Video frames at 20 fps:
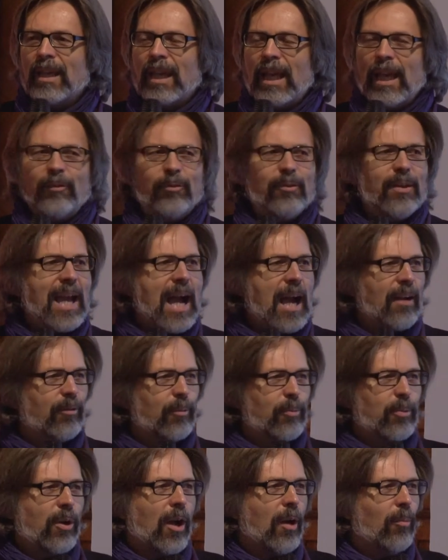If we have
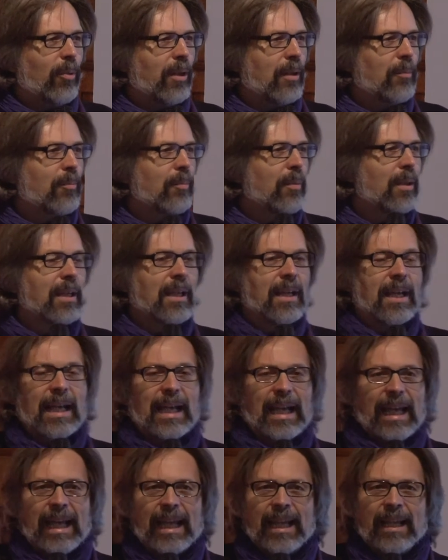a problem
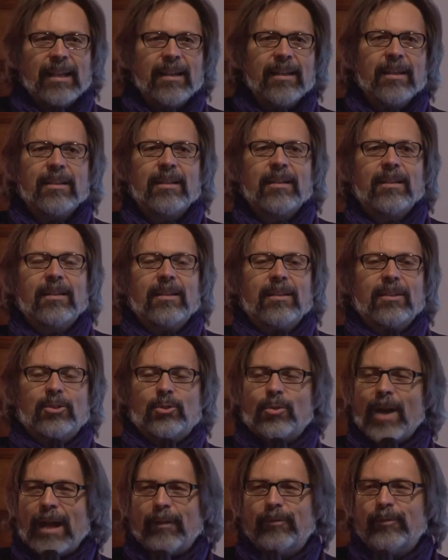in
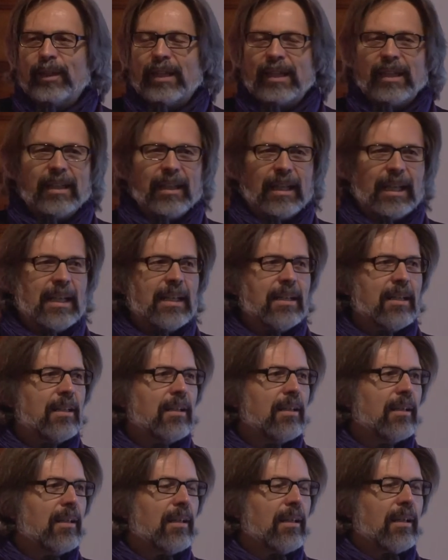traffic,
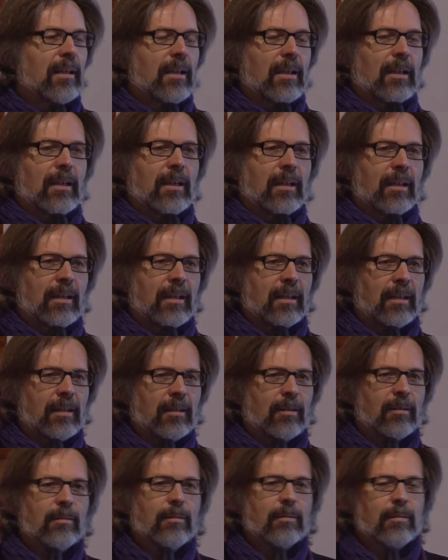in,
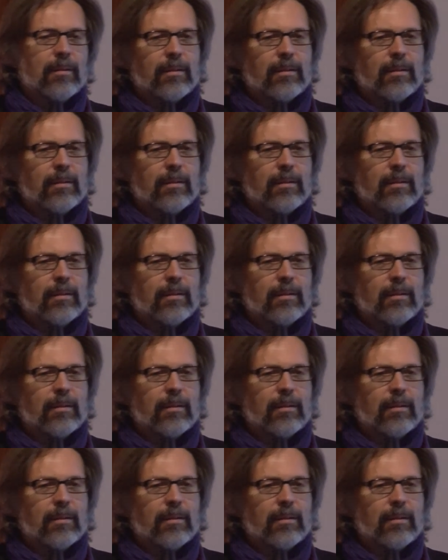uh,